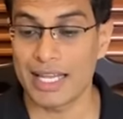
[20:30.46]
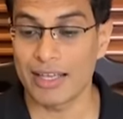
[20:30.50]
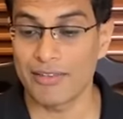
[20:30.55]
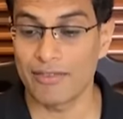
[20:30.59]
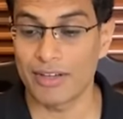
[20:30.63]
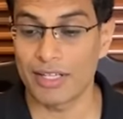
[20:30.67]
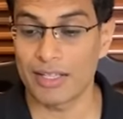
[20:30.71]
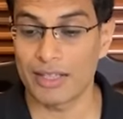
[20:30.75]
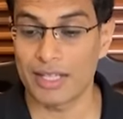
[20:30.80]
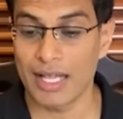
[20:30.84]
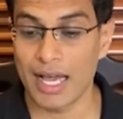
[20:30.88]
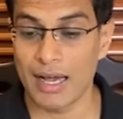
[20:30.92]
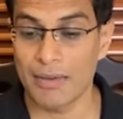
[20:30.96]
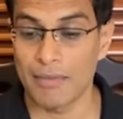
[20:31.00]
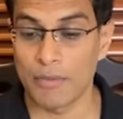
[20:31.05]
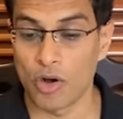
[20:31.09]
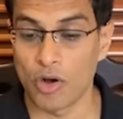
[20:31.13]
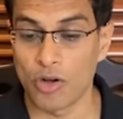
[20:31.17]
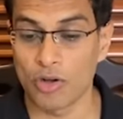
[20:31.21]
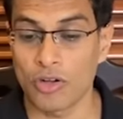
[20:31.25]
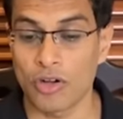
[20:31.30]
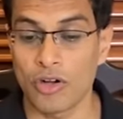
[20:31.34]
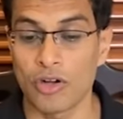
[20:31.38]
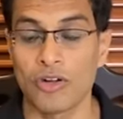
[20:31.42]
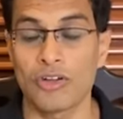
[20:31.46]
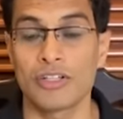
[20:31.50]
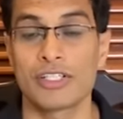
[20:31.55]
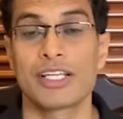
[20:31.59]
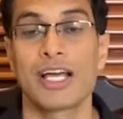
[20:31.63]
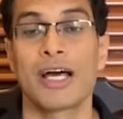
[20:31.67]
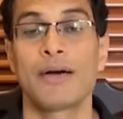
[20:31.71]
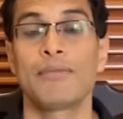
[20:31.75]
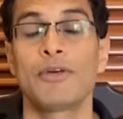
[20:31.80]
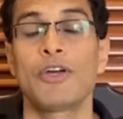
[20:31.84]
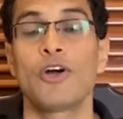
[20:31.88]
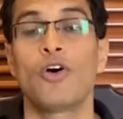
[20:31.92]
like Vietnam, Hong Kong,
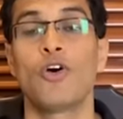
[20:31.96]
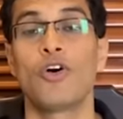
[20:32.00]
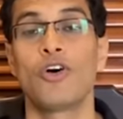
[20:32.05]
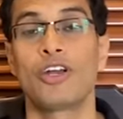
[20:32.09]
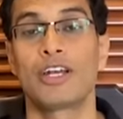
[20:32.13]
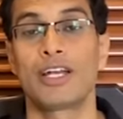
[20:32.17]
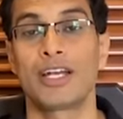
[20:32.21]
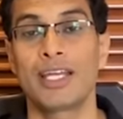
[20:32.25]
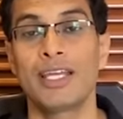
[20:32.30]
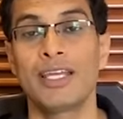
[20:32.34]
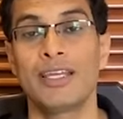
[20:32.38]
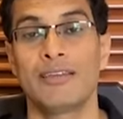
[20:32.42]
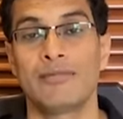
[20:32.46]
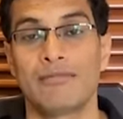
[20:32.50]
jahan pe already